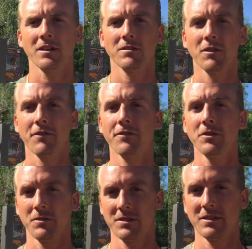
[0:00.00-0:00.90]
also the
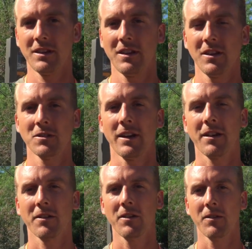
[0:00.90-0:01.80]
fruits. So I
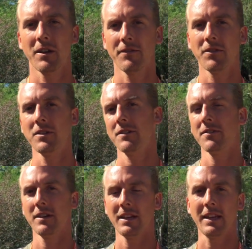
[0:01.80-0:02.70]
grow a few
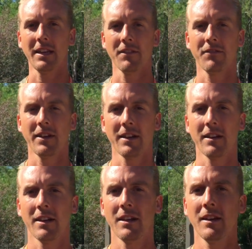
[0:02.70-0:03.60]
different Indian
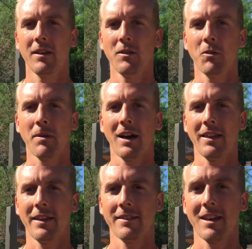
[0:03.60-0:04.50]
fig
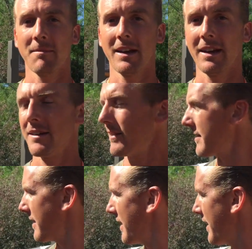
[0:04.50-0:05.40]
nopales at my
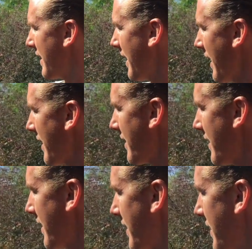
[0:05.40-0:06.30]
house. And
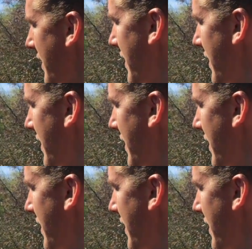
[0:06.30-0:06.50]
uh,